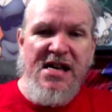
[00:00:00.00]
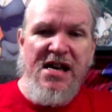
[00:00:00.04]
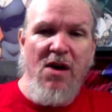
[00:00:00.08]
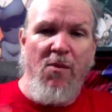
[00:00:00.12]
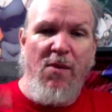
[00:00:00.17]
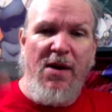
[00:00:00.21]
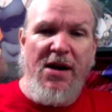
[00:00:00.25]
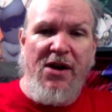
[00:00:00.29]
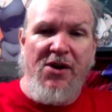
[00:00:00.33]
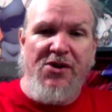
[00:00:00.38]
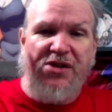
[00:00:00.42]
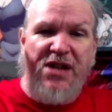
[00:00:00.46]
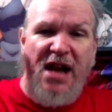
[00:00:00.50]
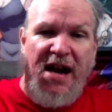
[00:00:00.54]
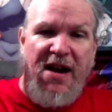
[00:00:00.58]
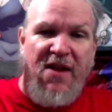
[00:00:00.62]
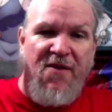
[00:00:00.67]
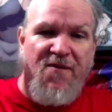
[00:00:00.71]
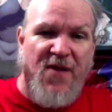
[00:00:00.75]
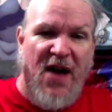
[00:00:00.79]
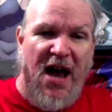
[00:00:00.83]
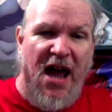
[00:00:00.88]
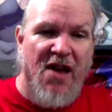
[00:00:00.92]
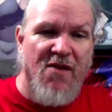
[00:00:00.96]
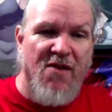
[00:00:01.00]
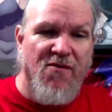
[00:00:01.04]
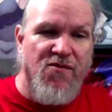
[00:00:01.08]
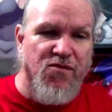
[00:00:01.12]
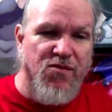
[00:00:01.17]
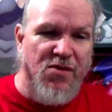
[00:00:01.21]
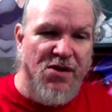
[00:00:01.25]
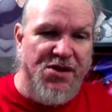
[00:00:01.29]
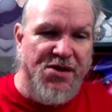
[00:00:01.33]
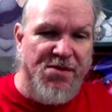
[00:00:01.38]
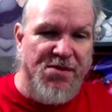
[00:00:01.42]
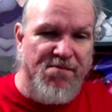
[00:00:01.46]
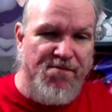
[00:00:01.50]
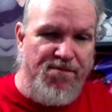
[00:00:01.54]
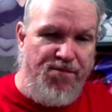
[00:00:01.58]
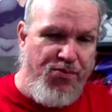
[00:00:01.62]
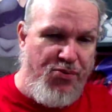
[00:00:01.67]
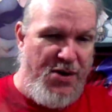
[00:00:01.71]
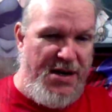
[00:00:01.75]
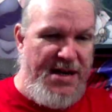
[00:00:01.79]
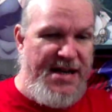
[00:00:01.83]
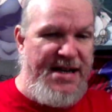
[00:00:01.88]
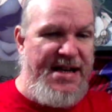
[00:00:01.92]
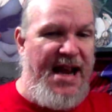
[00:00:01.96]
and Windows 95 was
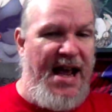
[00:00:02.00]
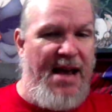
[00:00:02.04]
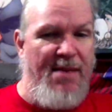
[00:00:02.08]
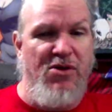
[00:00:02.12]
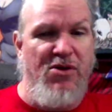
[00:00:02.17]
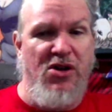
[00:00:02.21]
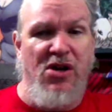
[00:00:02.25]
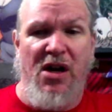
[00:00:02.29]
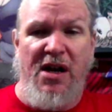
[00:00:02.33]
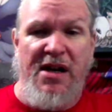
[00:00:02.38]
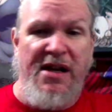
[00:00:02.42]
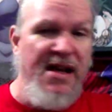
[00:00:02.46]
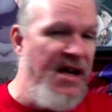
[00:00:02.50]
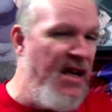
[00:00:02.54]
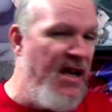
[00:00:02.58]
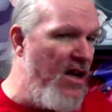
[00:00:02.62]
pretty damn good.